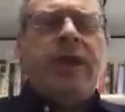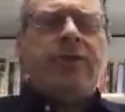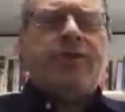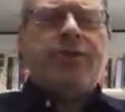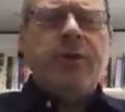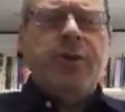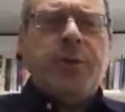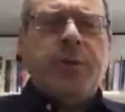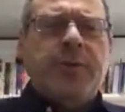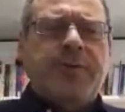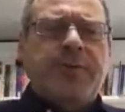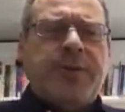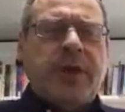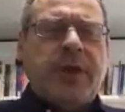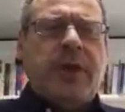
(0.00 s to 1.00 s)
The truth
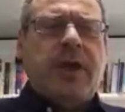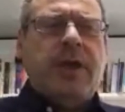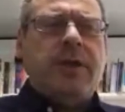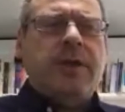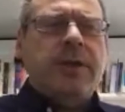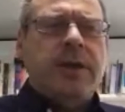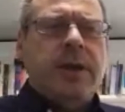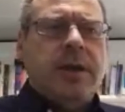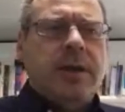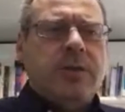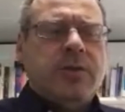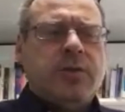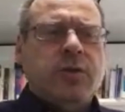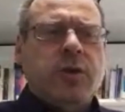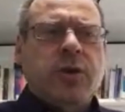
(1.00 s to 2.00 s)
of the
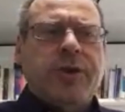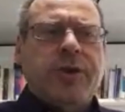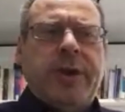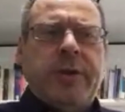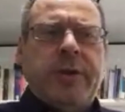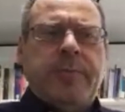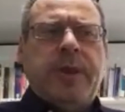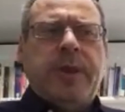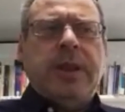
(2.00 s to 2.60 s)
story